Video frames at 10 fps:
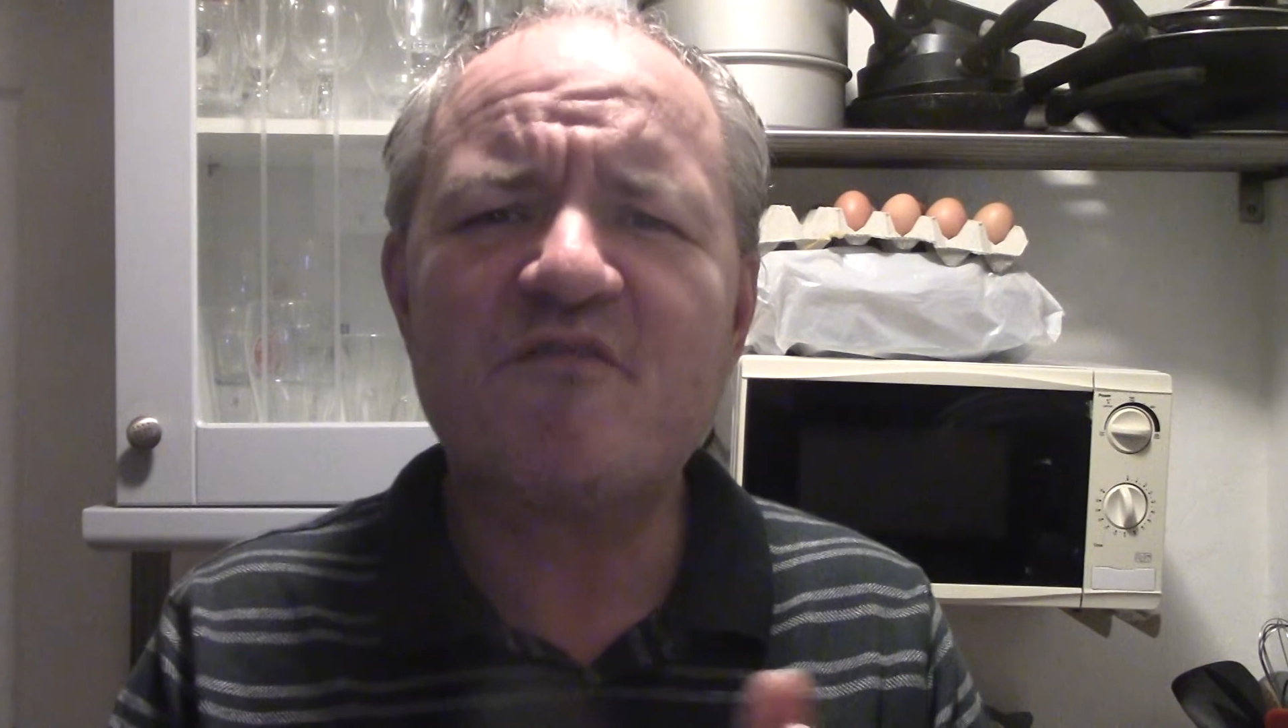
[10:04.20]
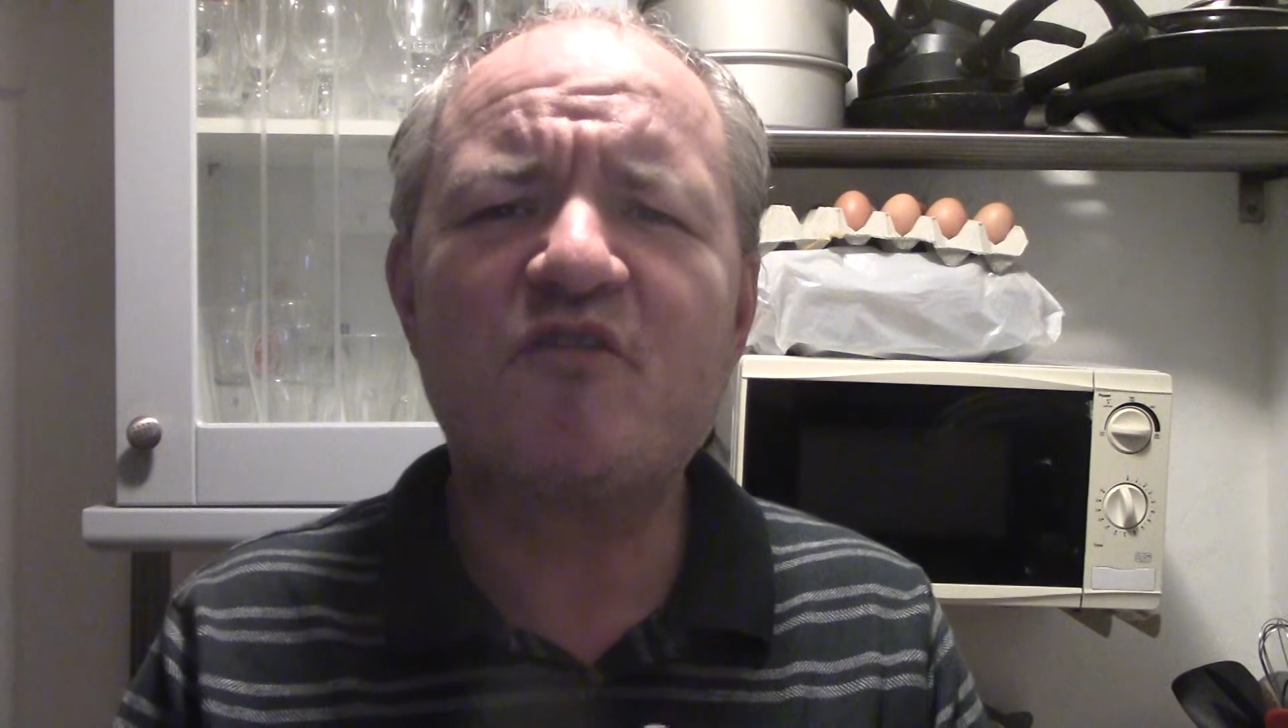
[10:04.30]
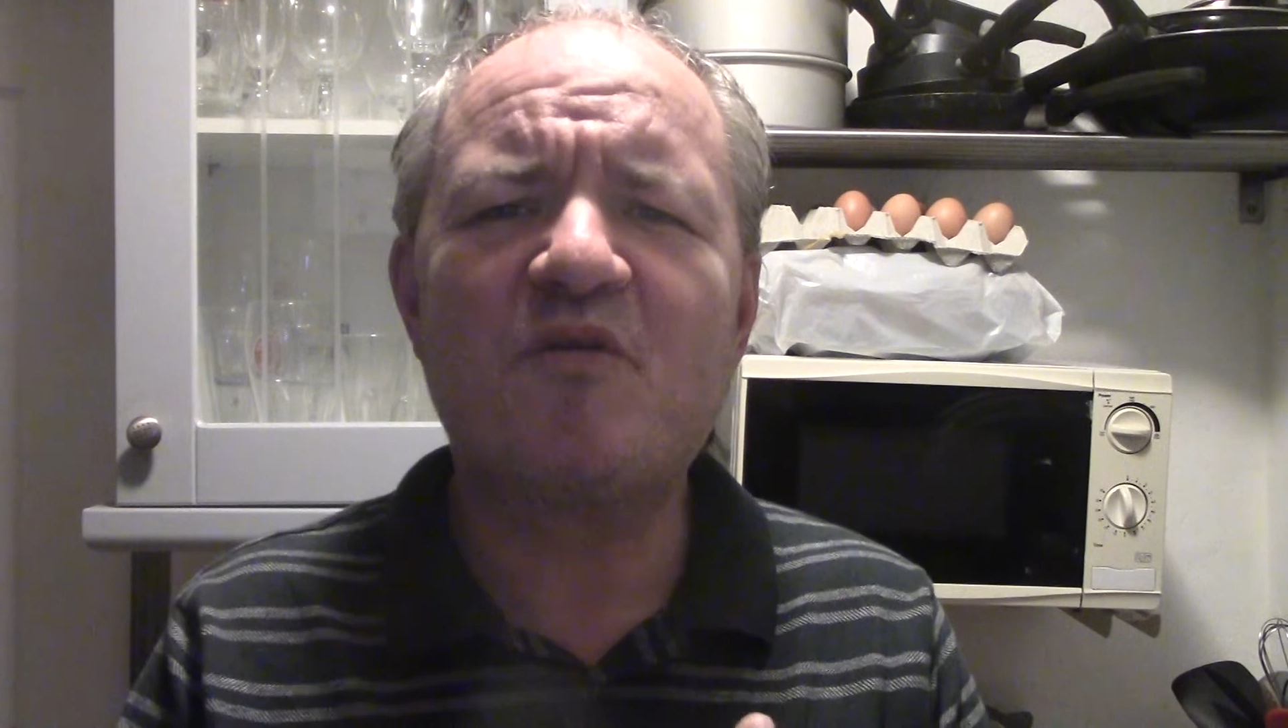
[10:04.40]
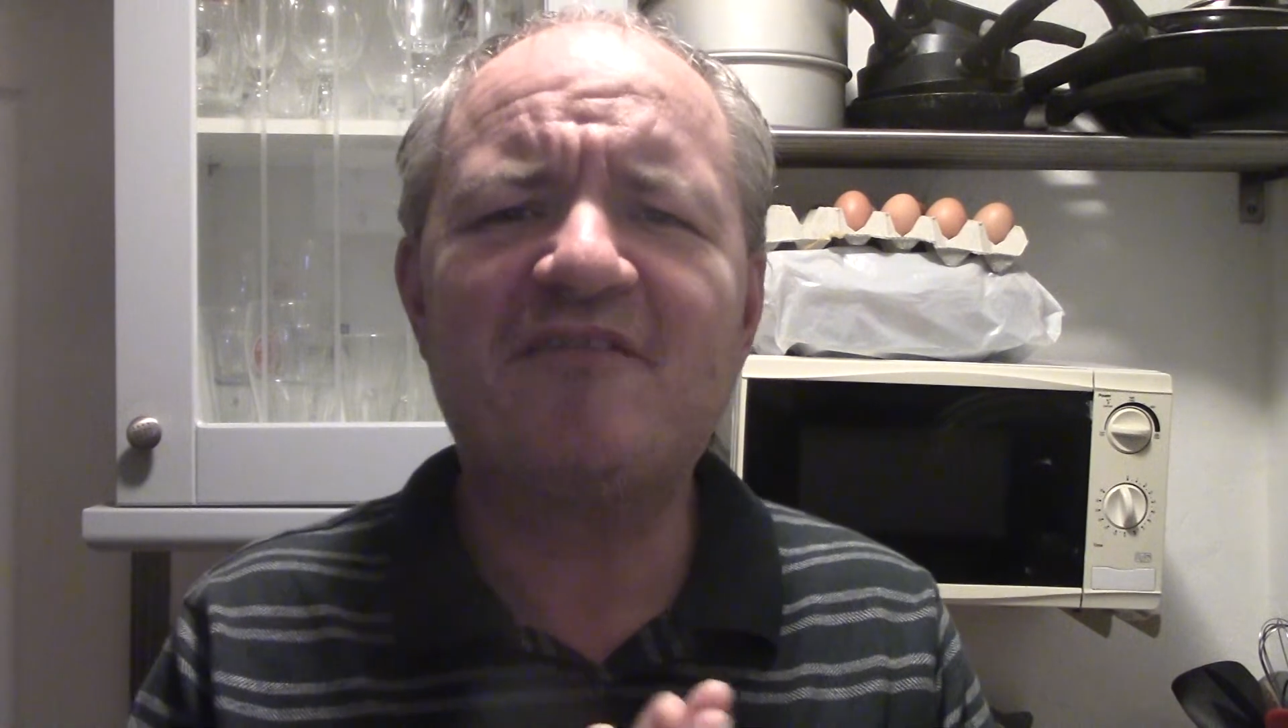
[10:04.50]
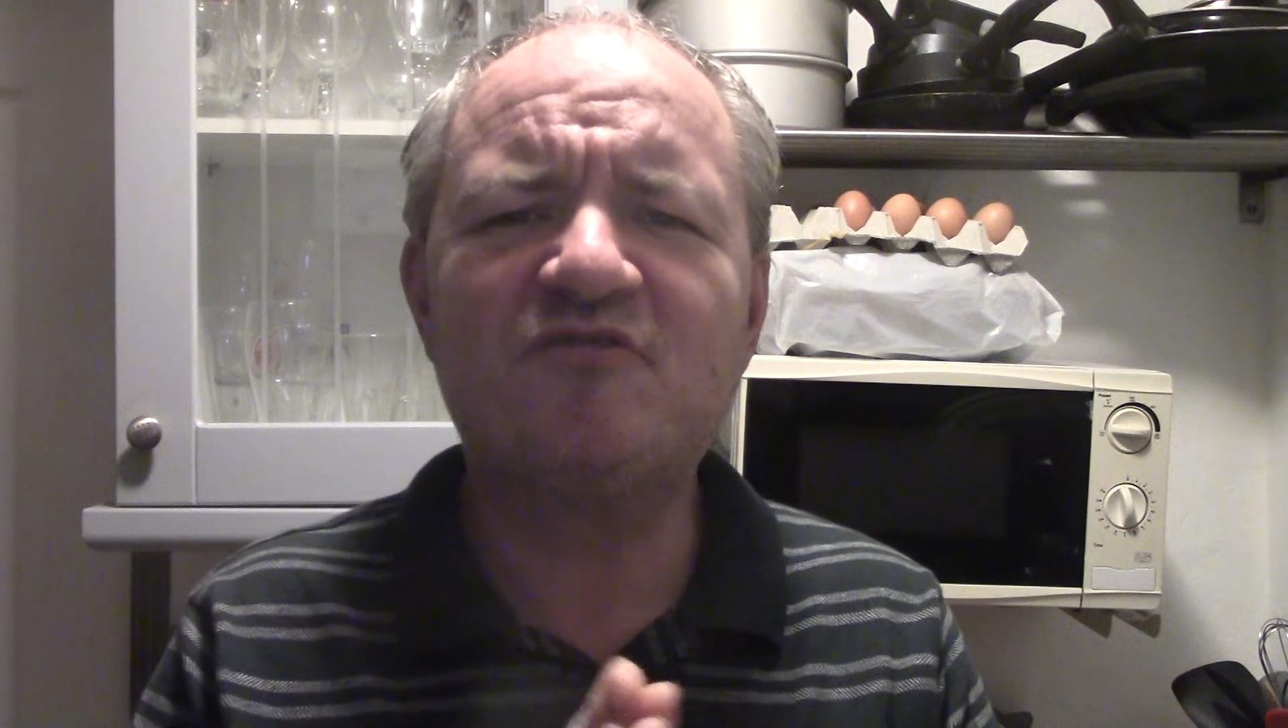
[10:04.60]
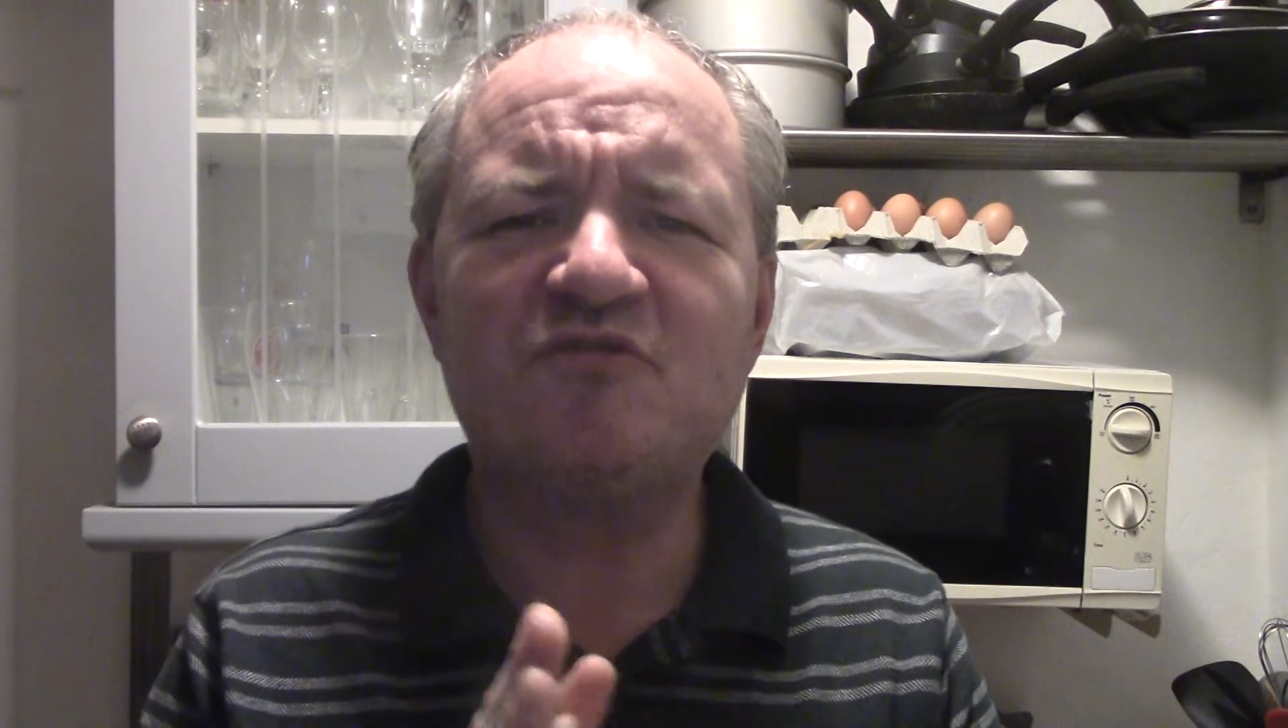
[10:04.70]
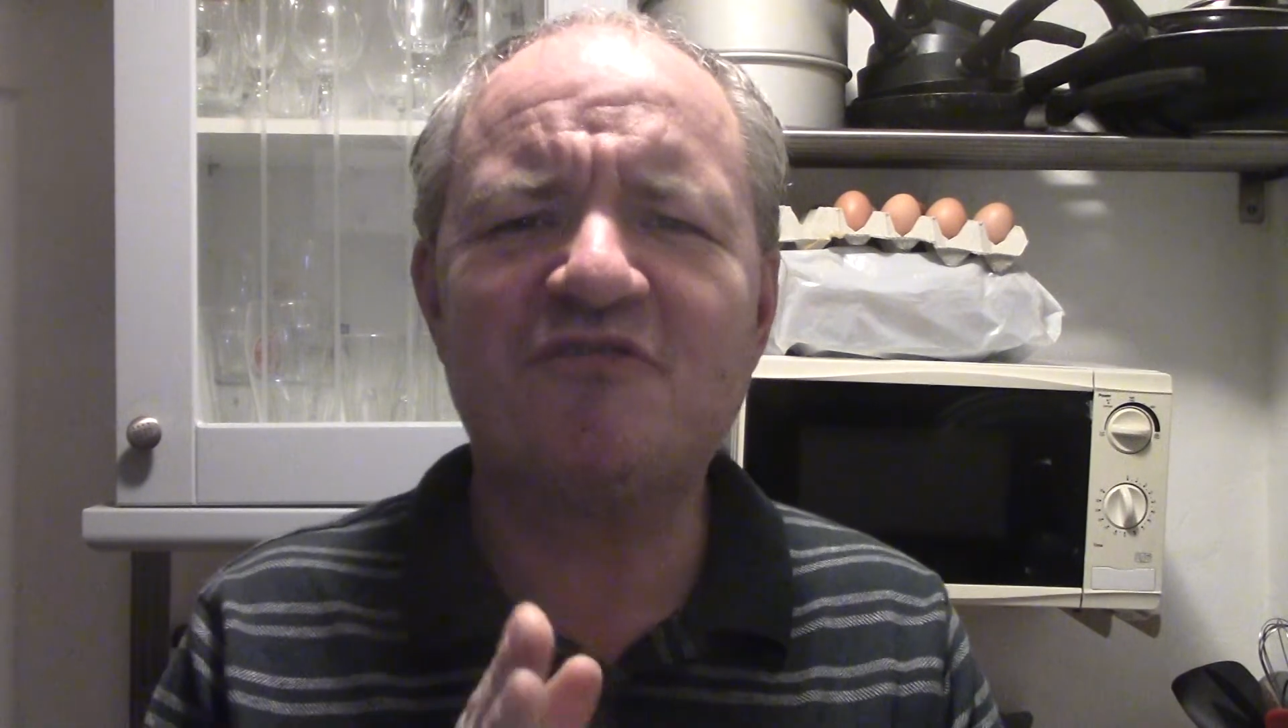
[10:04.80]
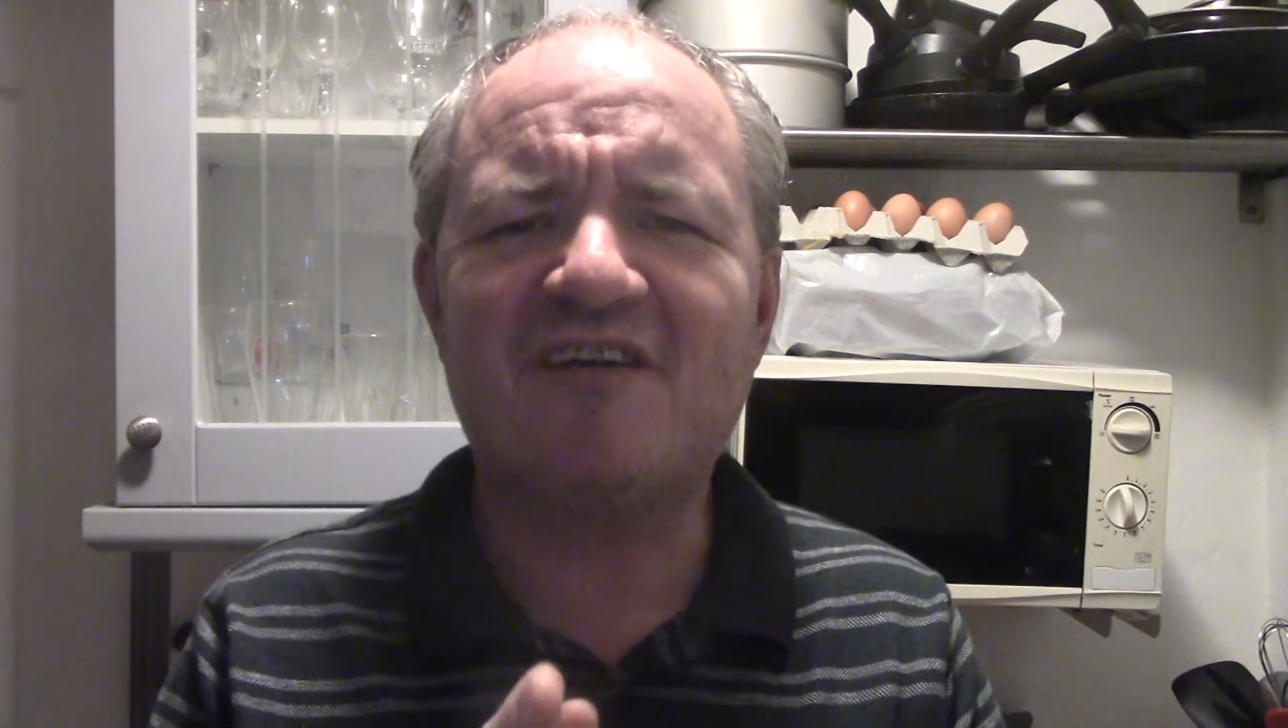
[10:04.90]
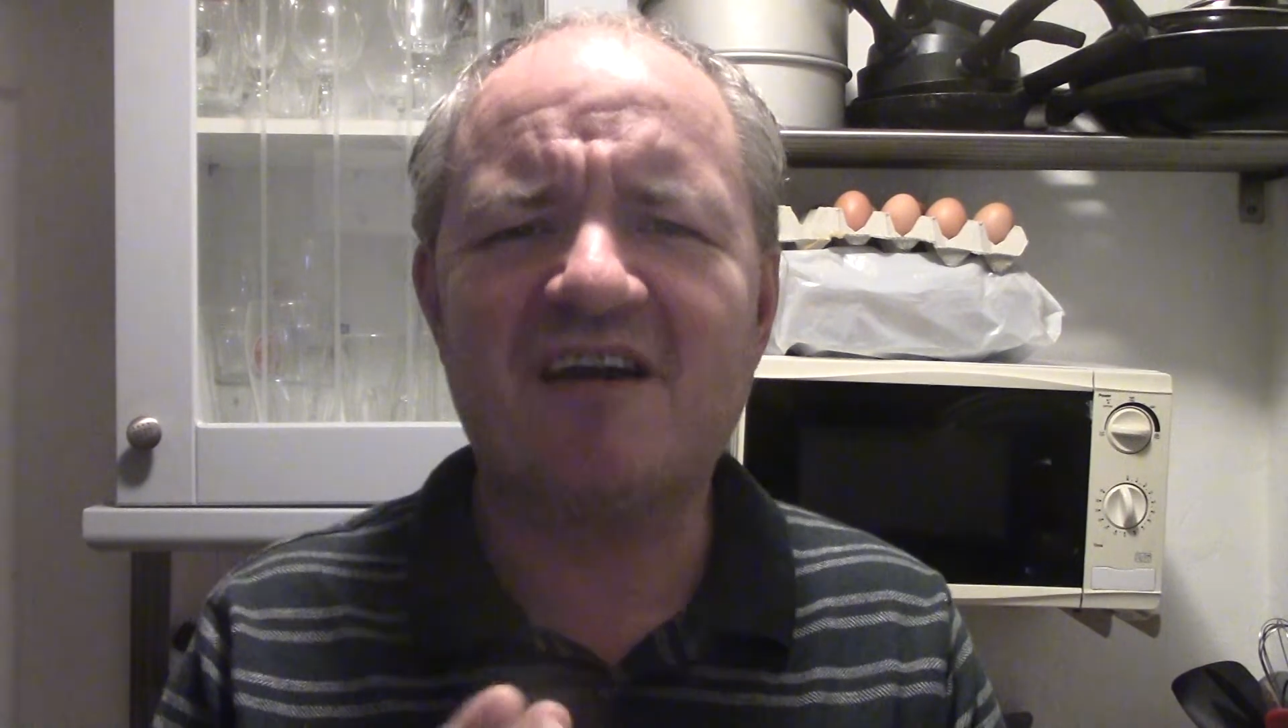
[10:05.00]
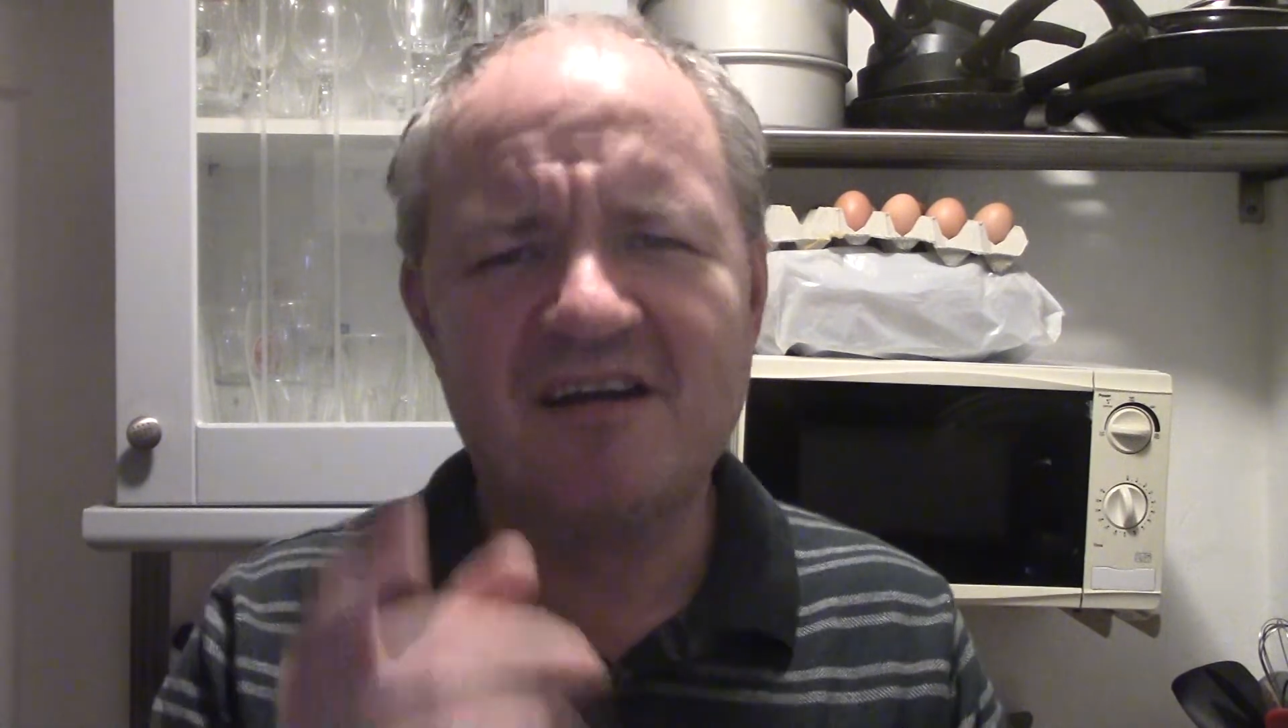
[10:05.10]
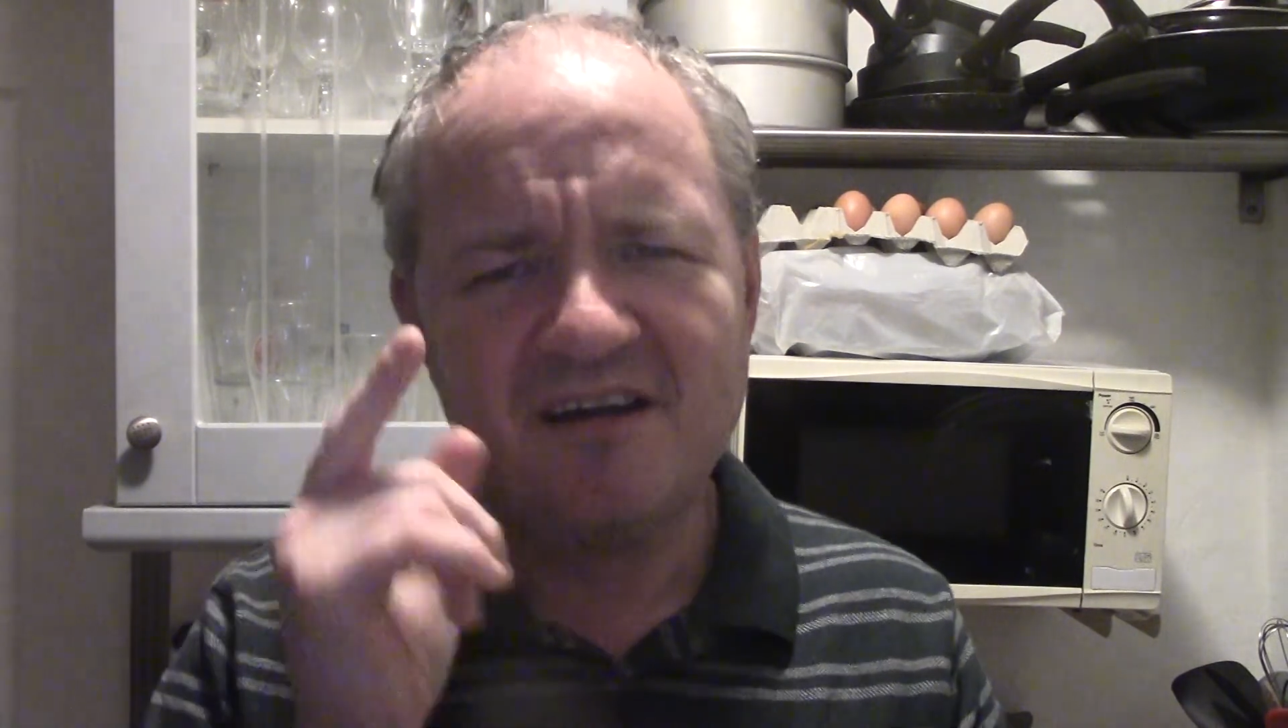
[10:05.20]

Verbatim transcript: review after another